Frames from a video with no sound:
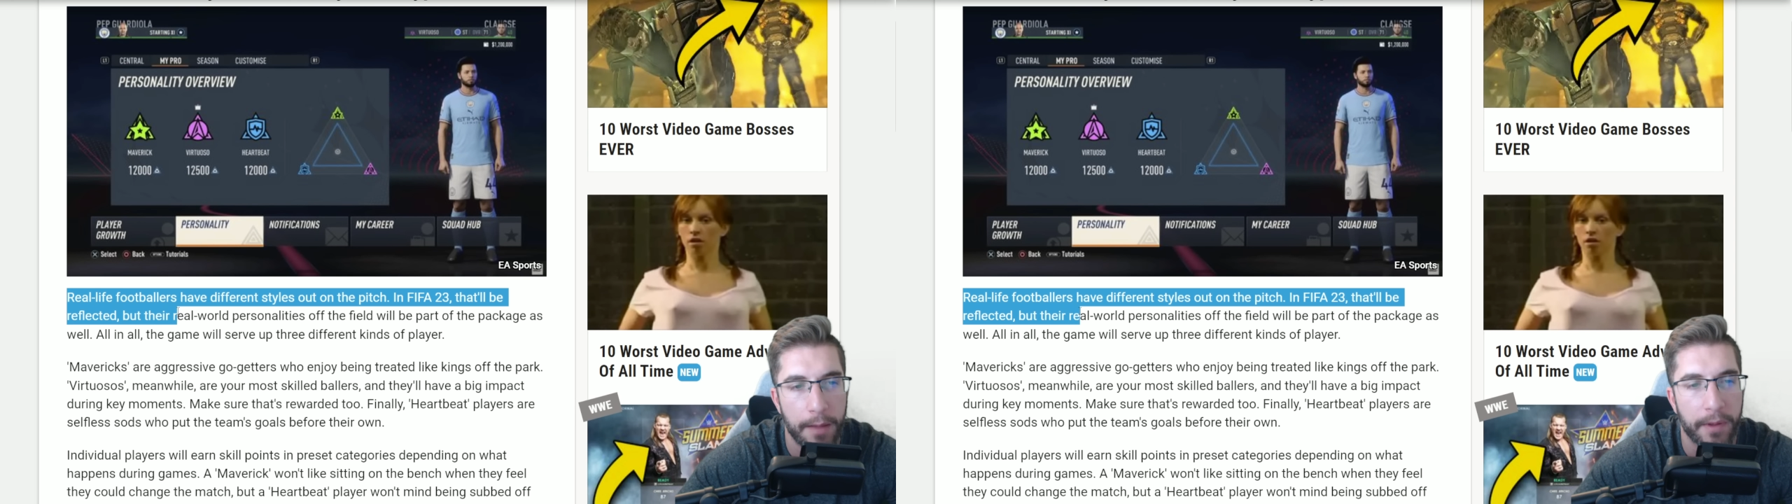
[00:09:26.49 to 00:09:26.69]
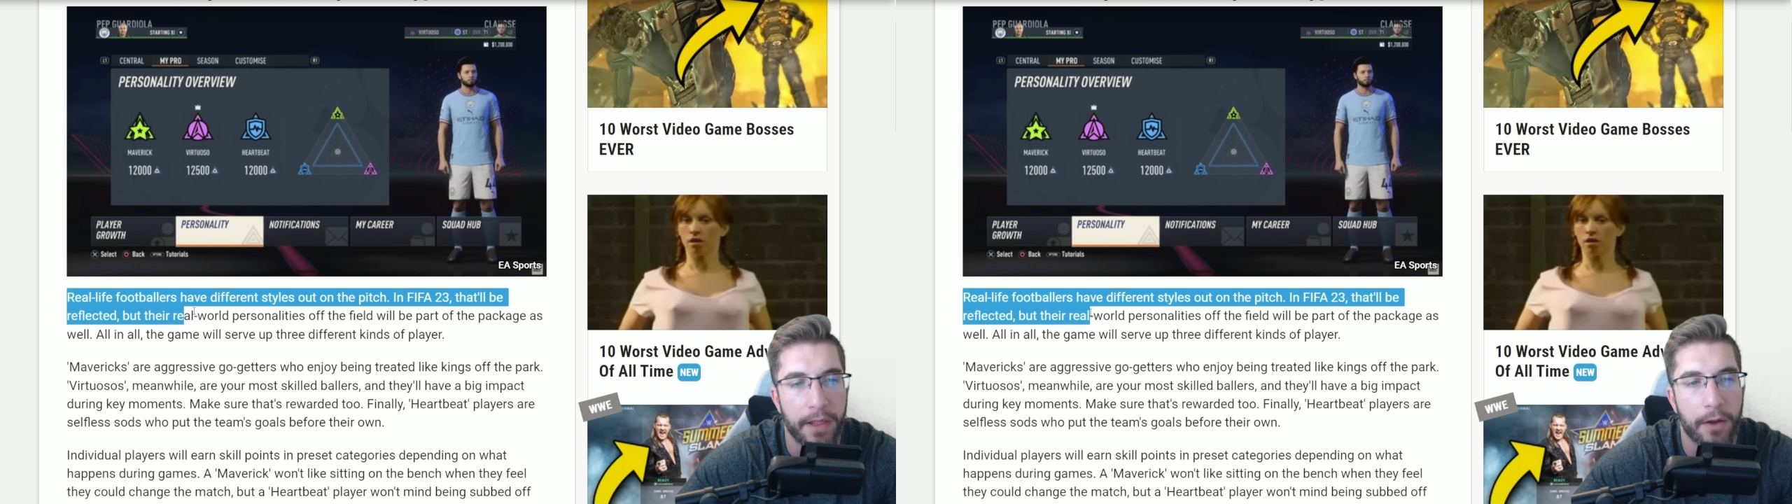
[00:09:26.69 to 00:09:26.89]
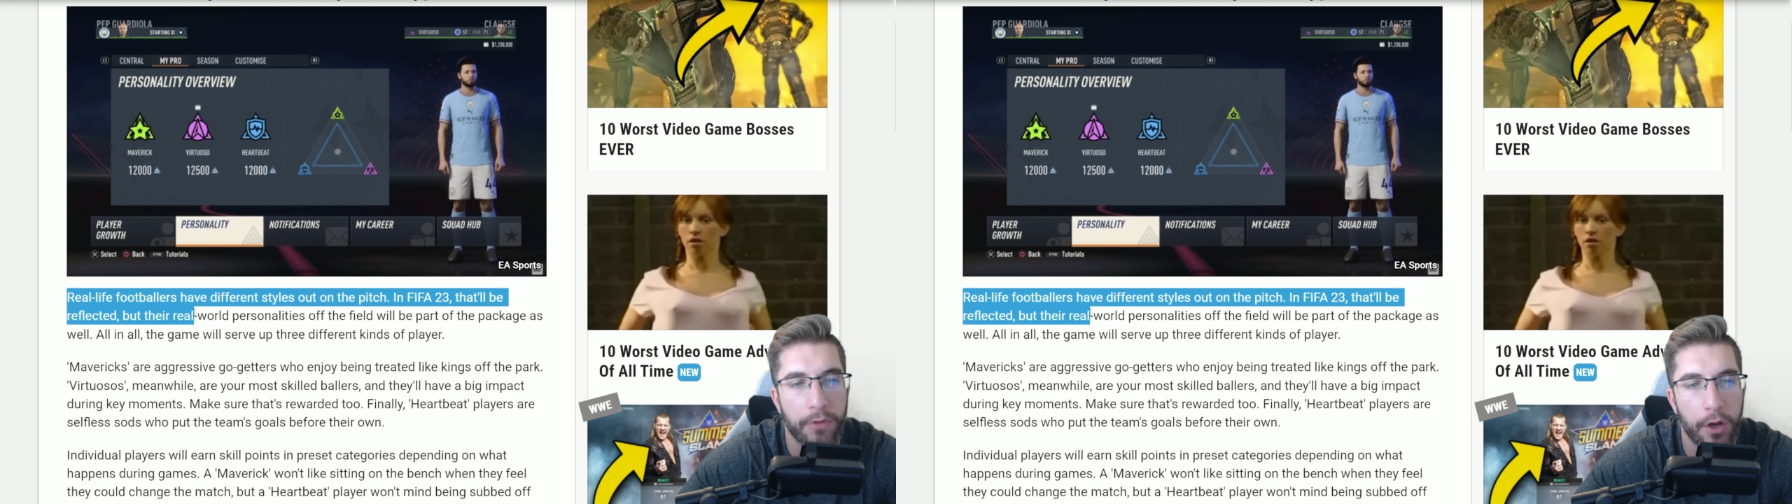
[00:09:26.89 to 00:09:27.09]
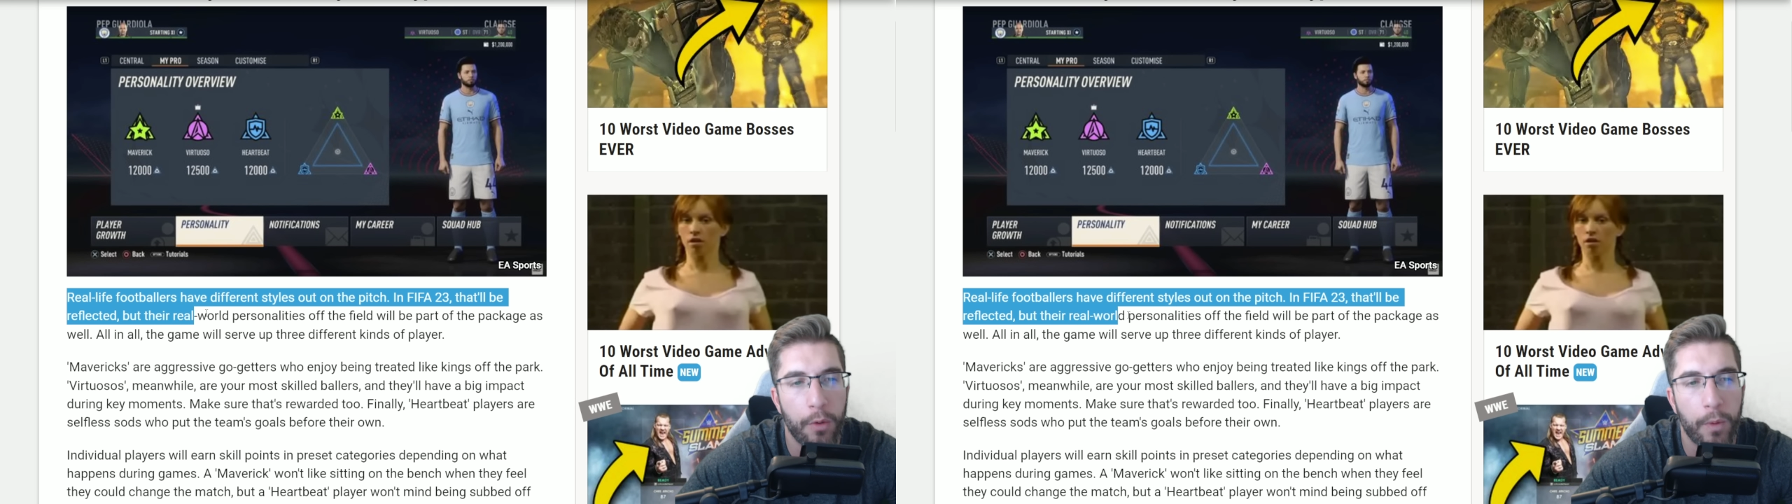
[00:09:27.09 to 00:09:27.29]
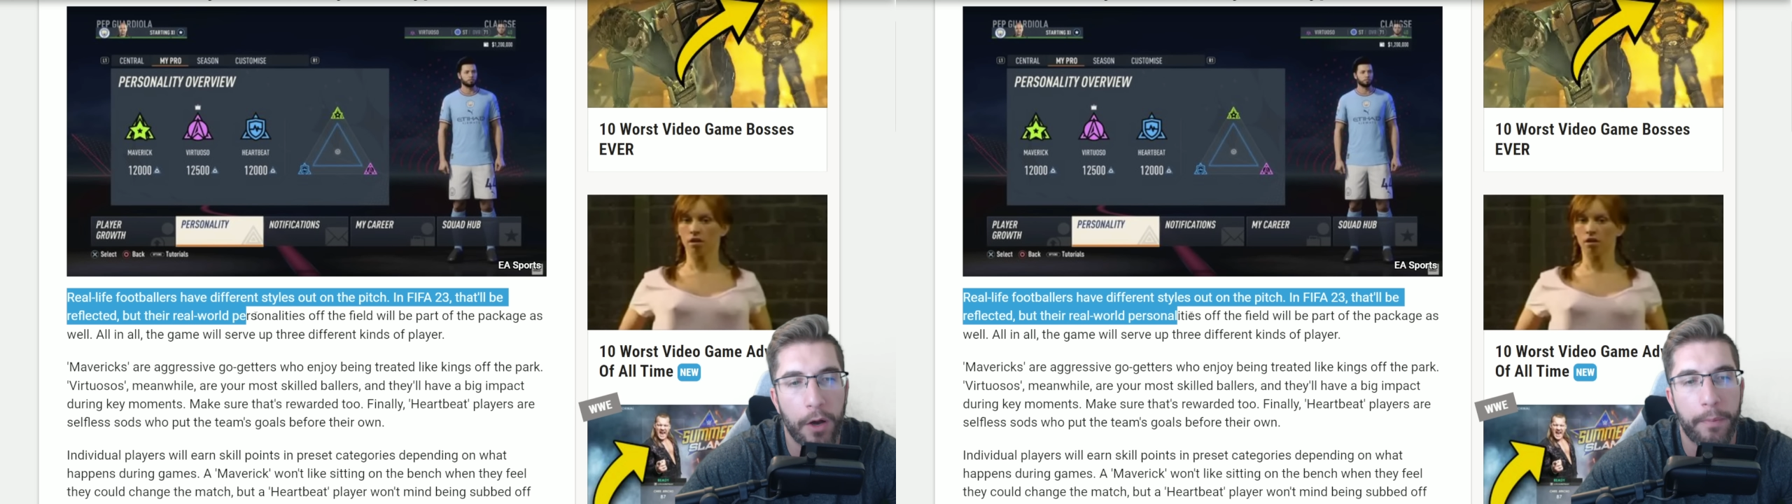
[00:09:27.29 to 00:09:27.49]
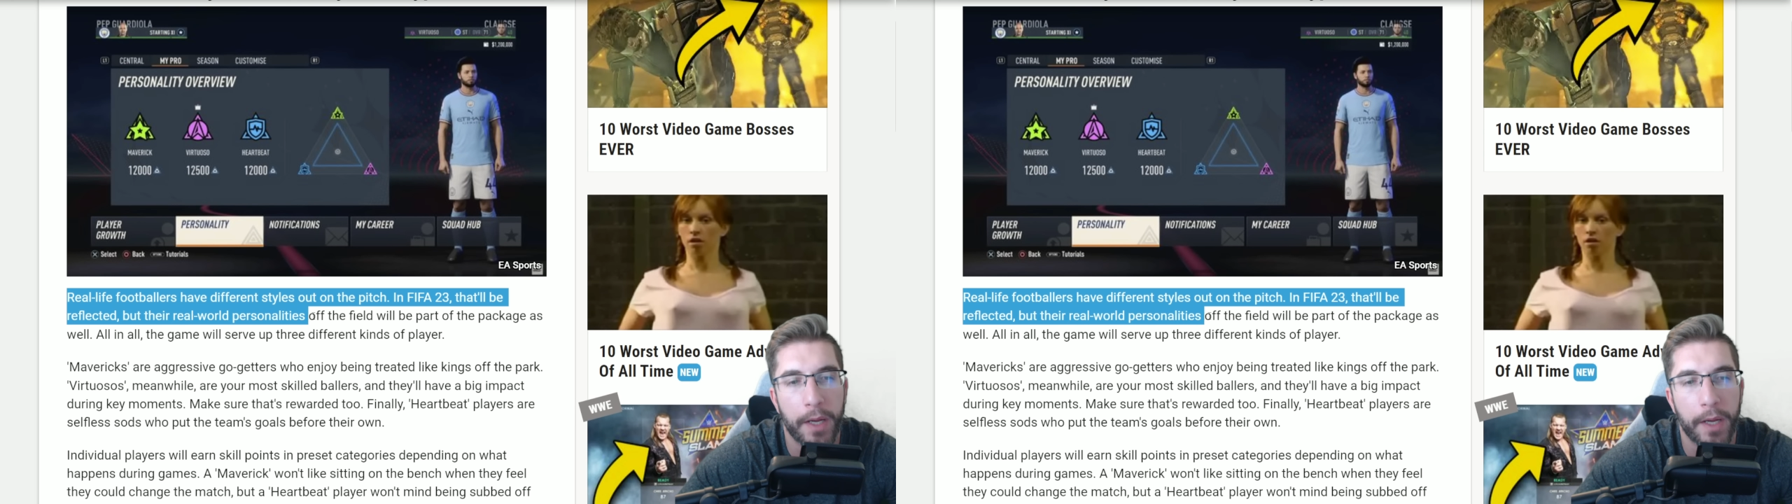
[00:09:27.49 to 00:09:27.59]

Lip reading: but their real-world